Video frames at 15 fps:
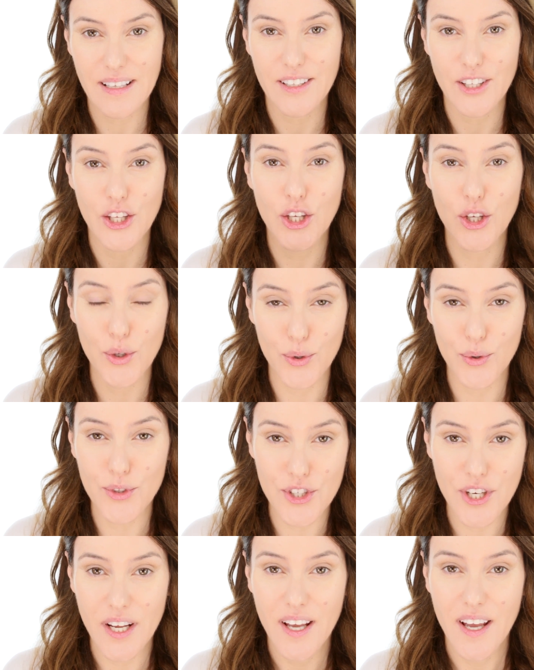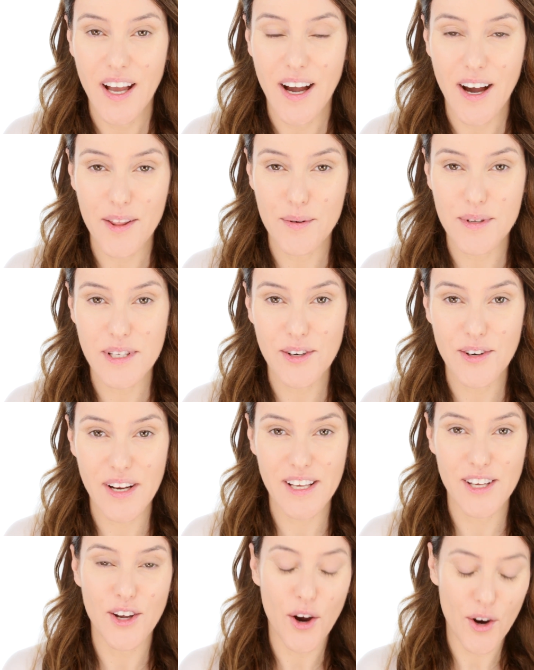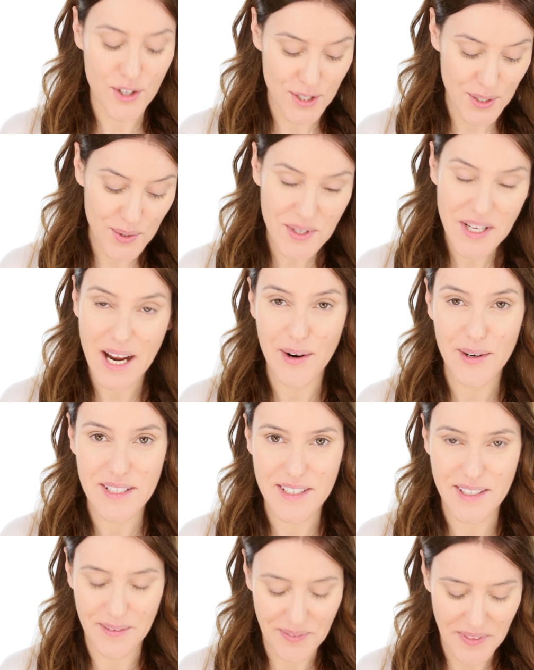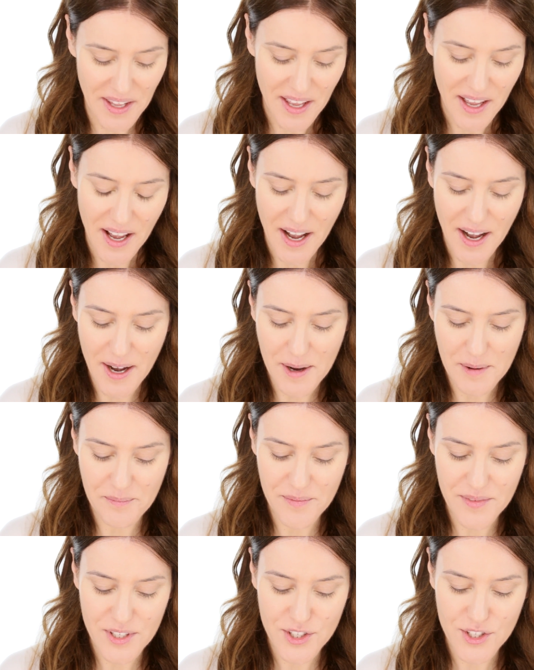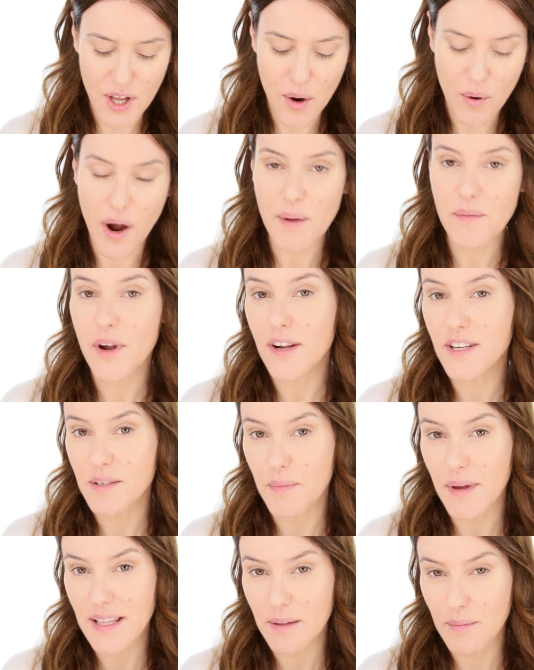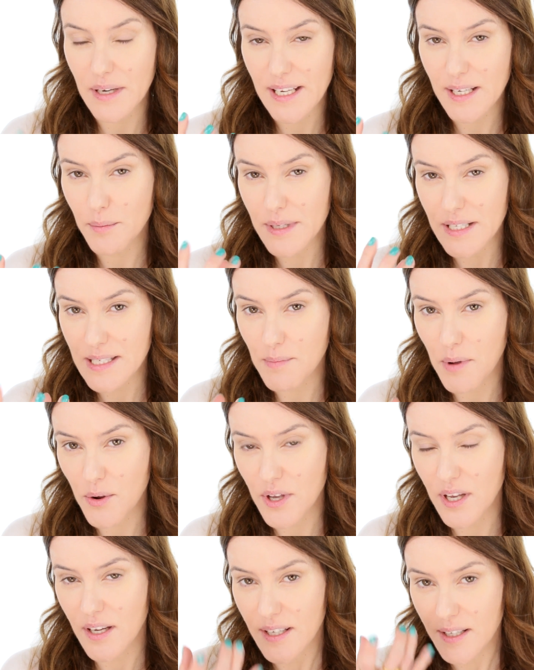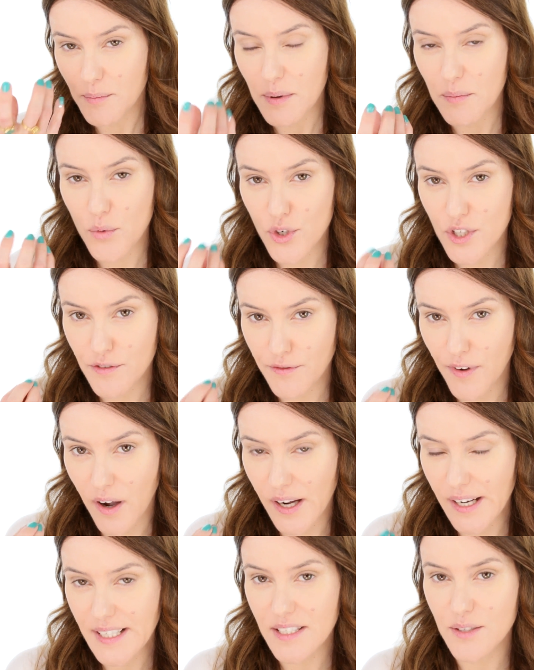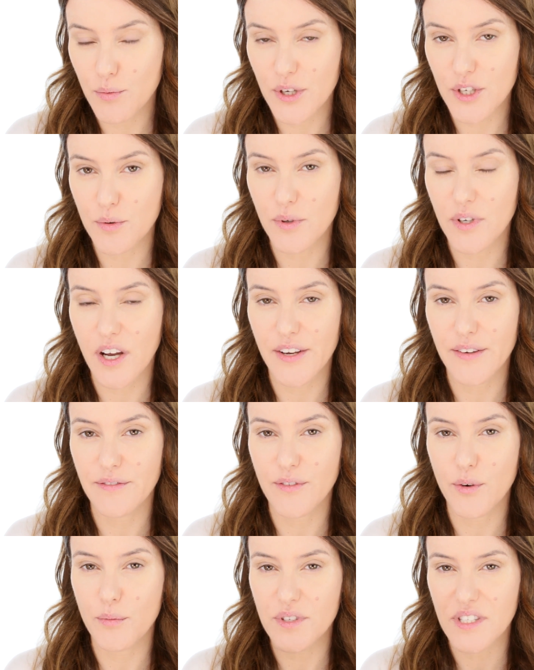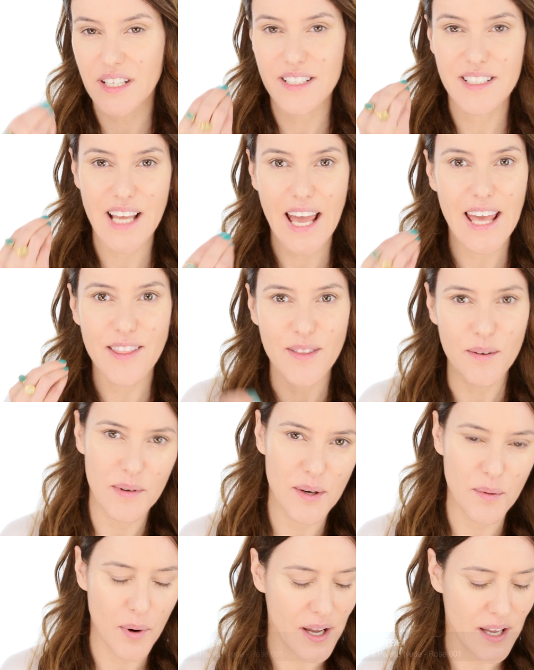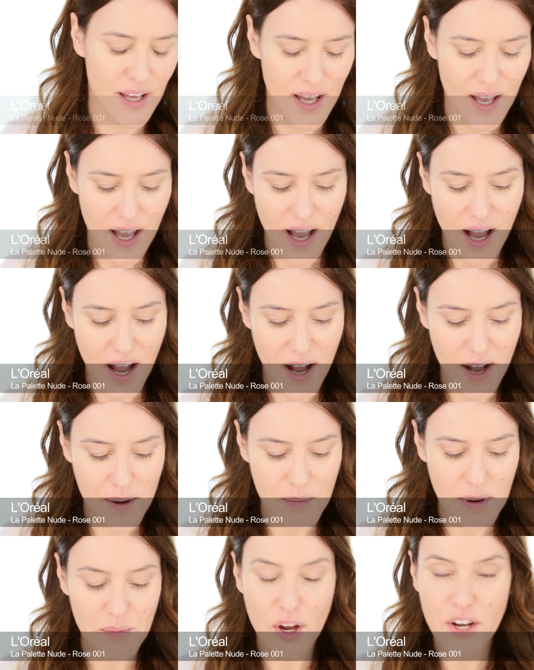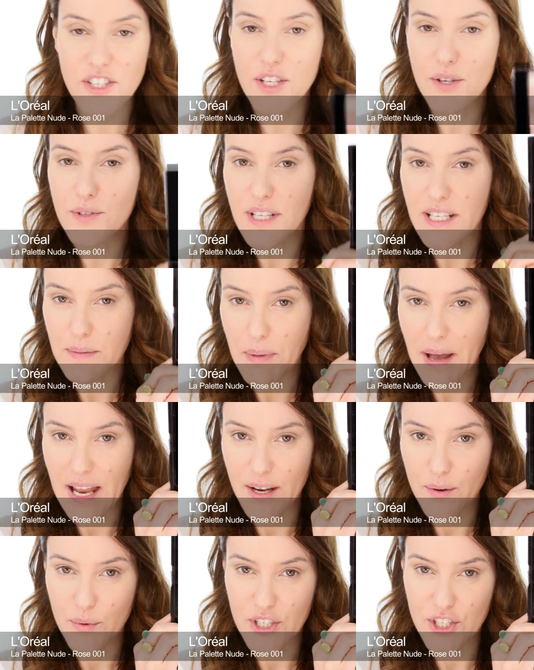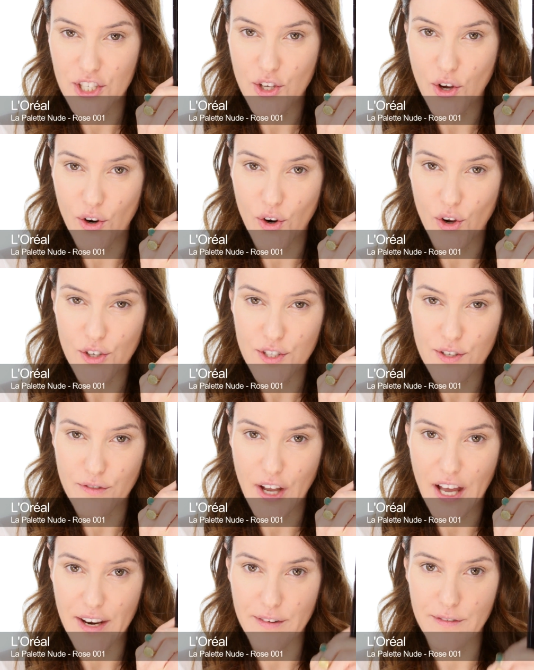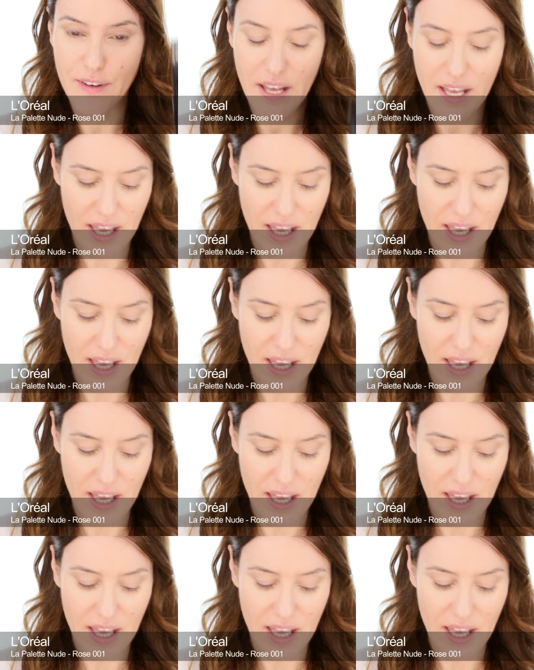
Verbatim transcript: huge. Otherwise, I look like a cartoon character. Um, so I'm going to make them a little bit smokier, a little bit more defined, which will kind of almost contain them in a way. Um, I'm going to use this palette, which has got lots of kind of